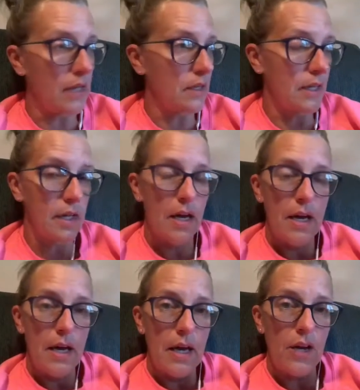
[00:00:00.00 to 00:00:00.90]
Like
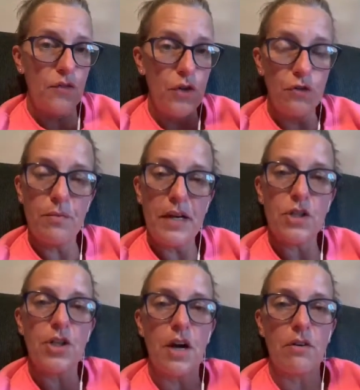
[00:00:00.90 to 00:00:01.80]
if you've
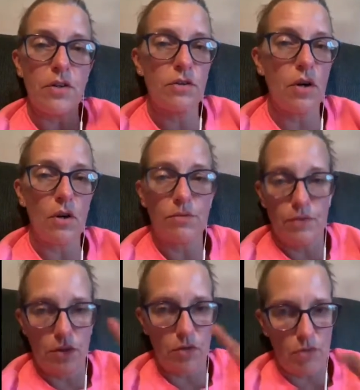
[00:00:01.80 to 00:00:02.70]
measured out and you
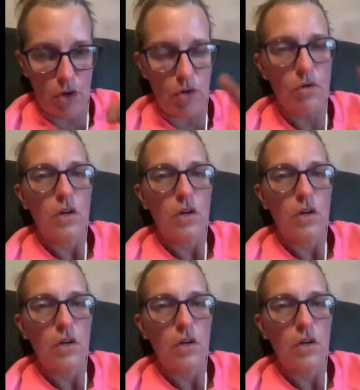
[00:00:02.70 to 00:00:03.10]
know